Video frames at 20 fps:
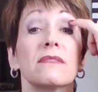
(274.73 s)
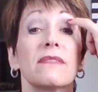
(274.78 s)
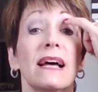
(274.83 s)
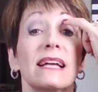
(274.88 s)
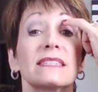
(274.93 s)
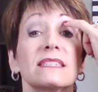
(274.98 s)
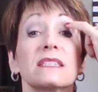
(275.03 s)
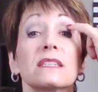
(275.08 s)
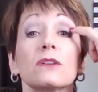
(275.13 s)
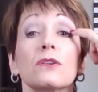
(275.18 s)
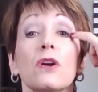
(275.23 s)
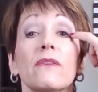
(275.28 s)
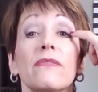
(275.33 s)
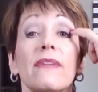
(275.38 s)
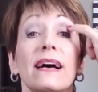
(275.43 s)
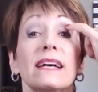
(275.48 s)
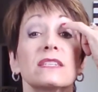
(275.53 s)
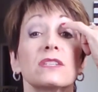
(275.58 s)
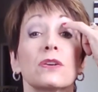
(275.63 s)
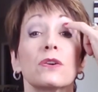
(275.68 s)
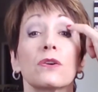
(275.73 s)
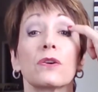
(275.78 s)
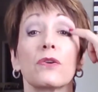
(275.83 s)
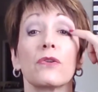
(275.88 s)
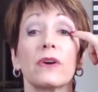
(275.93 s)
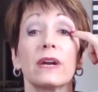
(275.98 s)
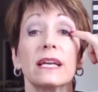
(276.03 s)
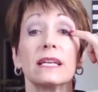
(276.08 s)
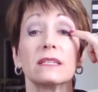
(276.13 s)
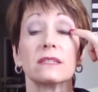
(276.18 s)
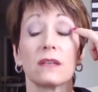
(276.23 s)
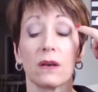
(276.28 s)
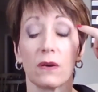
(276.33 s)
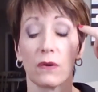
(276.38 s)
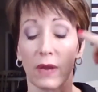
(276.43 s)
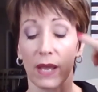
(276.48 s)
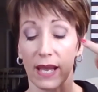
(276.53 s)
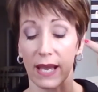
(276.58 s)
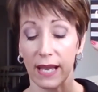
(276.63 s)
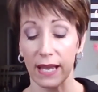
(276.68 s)
That's her crease,
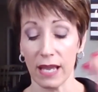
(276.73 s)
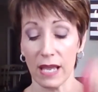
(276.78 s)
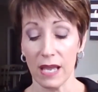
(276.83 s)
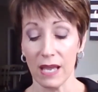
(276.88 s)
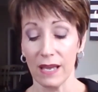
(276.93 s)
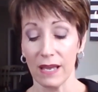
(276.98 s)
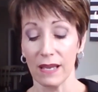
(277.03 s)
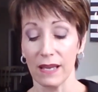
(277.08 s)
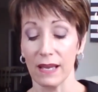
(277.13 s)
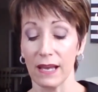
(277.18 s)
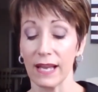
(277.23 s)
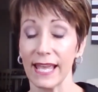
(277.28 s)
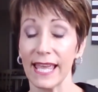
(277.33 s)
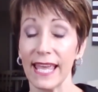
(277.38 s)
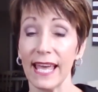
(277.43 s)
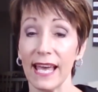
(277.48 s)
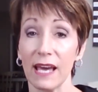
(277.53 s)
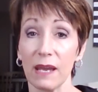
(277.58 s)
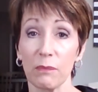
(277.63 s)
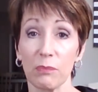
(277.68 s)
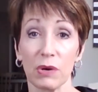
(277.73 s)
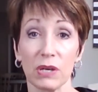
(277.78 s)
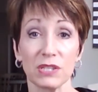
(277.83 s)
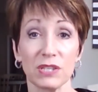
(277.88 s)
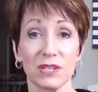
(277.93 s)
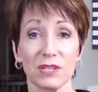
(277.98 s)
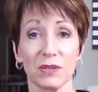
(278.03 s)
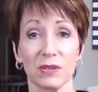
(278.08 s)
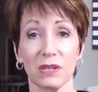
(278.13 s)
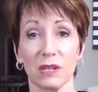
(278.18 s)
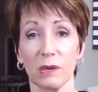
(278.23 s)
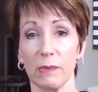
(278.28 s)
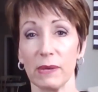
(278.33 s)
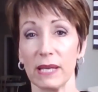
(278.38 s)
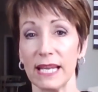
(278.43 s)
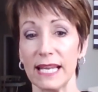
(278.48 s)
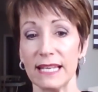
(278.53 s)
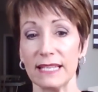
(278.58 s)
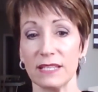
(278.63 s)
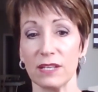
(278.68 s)
okay? Again, brushes are a little bit
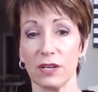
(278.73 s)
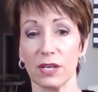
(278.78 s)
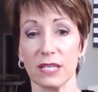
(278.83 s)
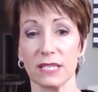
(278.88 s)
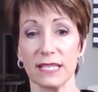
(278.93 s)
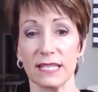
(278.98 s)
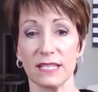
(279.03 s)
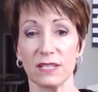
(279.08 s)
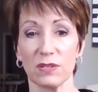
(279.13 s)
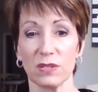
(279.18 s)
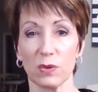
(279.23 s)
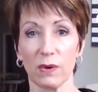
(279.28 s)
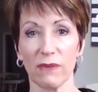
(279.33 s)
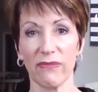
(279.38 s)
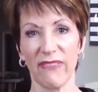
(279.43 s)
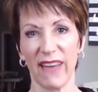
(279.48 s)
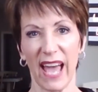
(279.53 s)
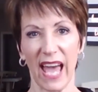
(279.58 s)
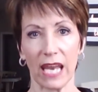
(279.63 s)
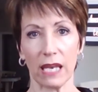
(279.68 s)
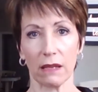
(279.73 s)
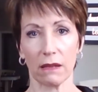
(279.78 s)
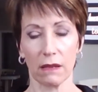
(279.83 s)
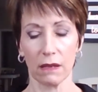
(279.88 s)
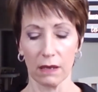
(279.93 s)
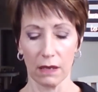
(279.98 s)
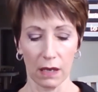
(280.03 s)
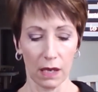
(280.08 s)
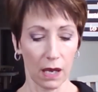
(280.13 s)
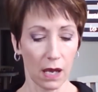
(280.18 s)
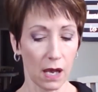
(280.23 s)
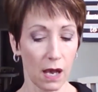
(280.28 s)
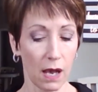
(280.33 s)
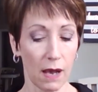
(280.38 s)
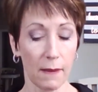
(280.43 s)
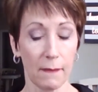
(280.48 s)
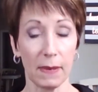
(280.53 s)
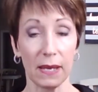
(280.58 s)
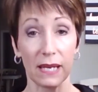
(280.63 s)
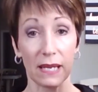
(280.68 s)
easier because these are sort of fat,
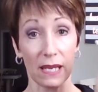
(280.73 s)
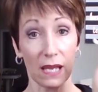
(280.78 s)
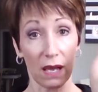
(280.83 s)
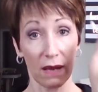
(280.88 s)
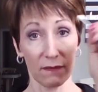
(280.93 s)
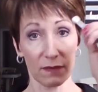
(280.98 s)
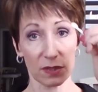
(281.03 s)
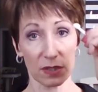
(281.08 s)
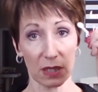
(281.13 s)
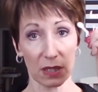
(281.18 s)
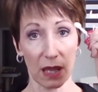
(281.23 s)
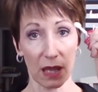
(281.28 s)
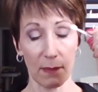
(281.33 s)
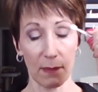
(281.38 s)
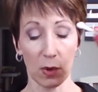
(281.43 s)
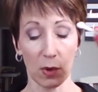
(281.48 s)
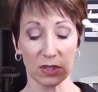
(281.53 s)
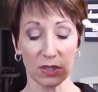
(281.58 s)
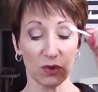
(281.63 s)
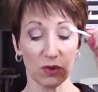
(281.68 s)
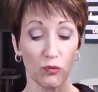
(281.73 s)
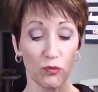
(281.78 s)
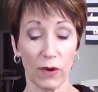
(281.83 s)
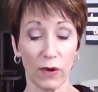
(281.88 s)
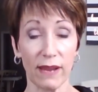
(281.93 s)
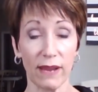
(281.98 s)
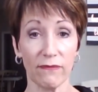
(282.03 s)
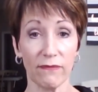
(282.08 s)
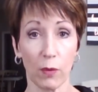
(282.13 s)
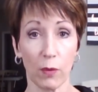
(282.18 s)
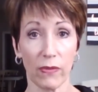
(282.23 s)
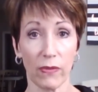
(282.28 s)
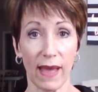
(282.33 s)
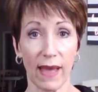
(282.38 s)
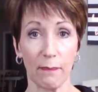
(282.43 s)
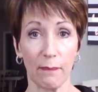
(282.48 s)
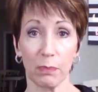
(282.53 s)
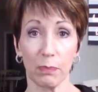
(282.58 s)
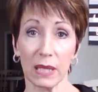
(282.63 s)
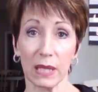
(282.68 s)
and it covers a lot more. It's great for
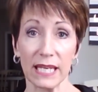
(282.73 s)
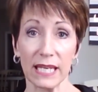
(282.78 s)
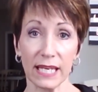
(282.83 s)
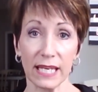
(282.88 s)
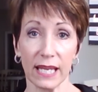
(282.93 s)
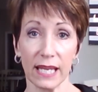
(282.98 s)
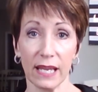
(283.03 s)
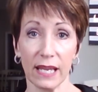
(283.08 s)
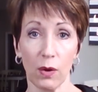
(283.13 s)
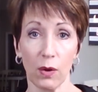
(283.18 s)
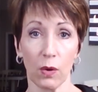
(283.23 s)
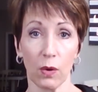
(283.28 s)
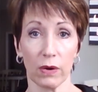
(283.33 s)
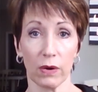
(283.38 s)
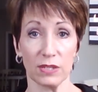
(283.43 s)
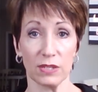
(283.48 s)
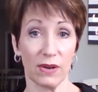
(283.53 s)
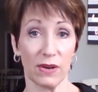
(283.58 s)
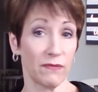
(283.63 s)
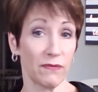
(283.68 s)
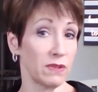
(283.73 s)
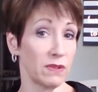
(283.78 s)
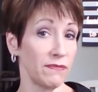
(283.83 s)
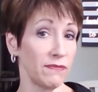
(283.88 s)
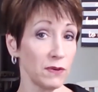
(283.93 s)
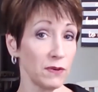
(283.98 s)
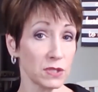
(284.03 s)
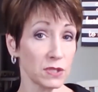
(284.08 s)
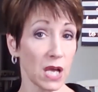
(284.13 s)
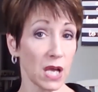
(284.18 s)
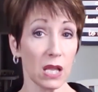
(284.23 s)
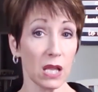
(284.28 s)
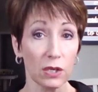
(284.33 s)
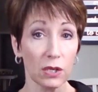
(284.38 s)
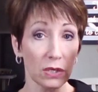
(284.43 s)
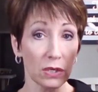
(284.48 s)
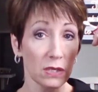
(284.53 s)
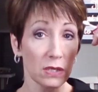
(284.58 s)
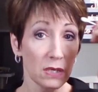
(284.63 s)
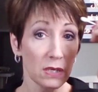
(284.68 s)
that blending, or it's great for the first
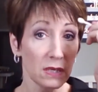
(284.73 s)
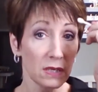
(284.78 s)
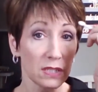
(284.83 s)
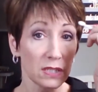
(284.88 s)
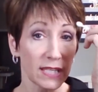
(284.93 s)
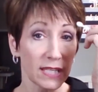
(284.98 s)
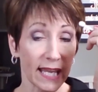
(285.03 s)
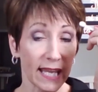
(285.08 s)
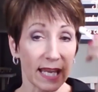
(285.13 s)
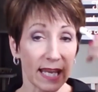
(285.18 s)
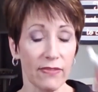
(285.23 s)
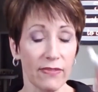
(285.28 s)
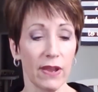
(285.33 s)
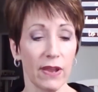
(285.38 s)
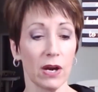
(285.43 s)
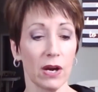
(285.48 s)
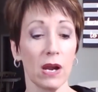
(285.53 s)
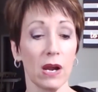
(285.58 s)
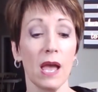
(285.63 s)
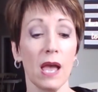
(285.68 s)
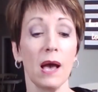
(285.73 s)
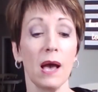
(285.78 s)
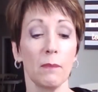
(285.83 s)
color getting in there.